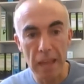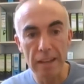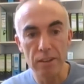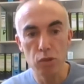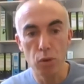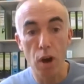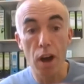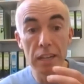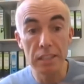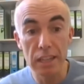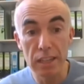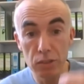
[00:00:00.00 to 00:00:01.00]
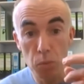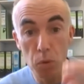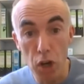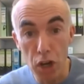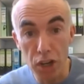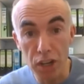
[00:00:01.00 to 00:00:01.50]
and your ideas
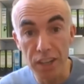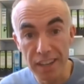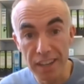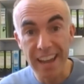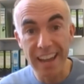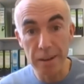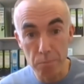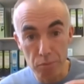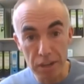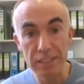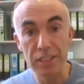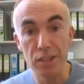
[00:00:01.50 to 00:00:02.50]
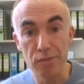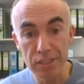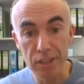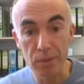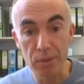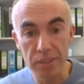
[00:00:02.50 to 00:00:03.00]
work, and it brings in the
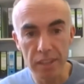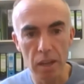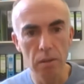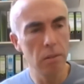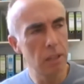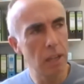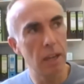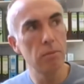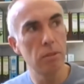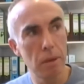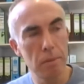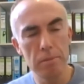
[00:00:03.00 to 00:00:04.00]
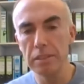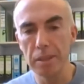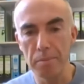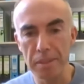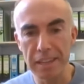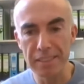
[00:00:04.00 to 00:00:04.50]
results, and they go, okay, well, maybe there's
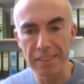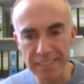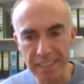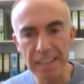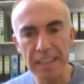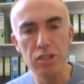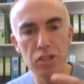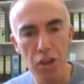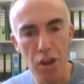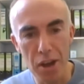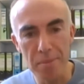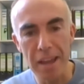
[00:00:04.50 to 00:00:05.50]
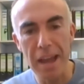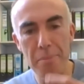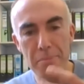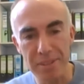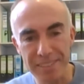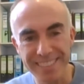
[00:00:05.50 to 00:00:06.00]
something in this. And then each time it
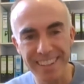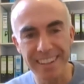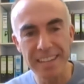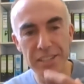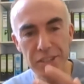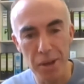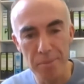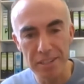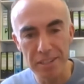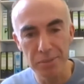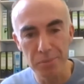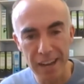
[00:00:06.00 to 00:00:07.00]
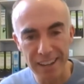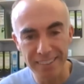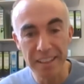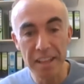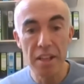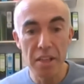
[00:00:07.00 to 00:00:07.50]
happens and each time it does
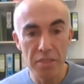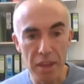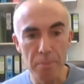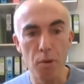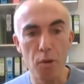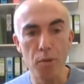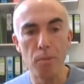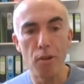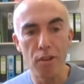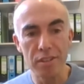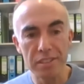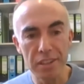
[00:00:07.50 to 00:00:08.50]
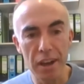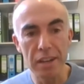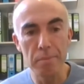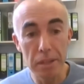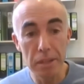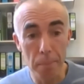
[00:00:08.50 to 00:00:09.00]
well, they're more and more on side
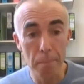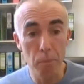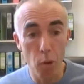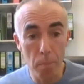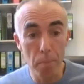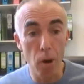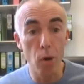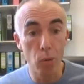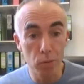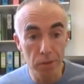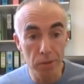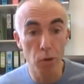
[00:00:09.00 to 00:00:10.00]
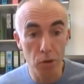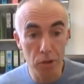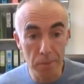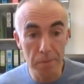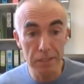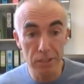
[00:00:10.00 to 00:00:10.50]
and become more bold and more
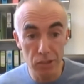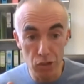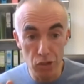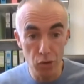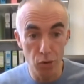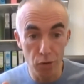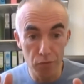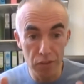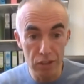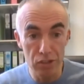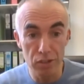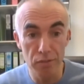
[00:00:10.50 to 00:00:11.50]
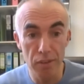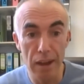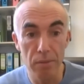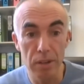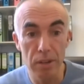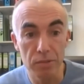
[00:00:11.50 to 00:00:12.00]
committed to your vision of
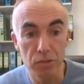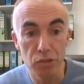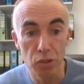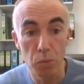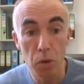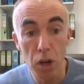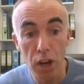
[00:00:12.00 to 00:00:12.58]
how it should work.